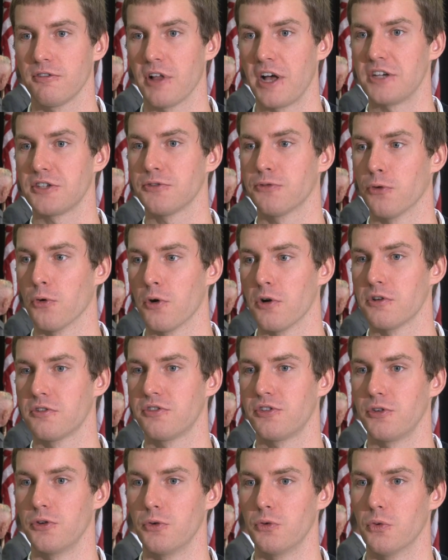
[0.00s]
Flash forward
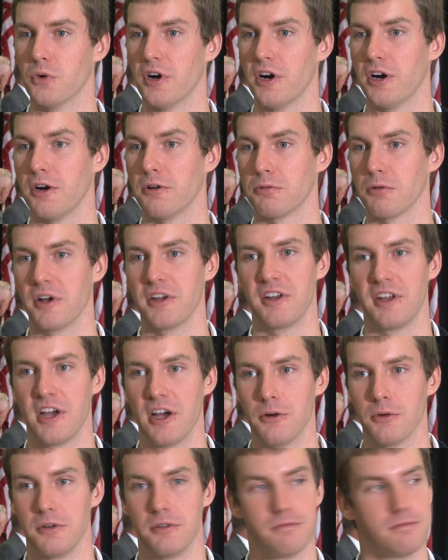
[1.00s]
to uh, right
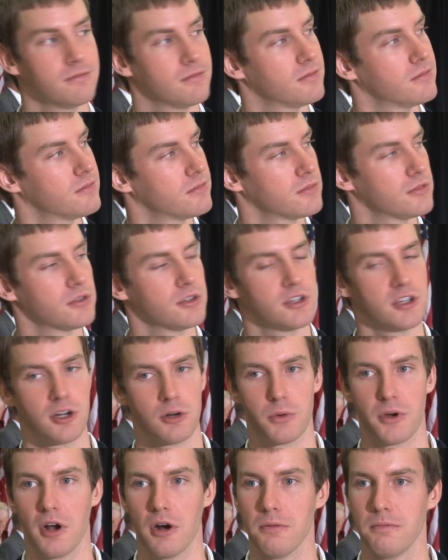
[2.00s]
now and
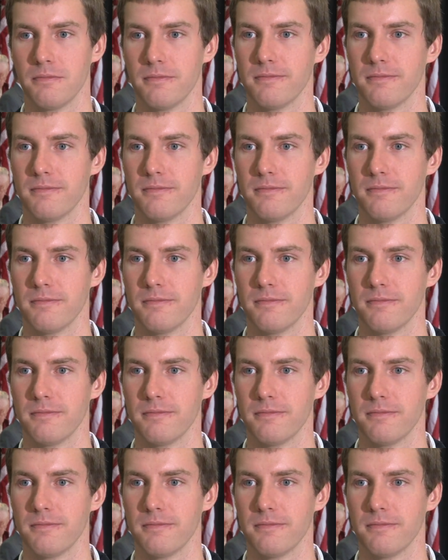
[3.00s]
here we are.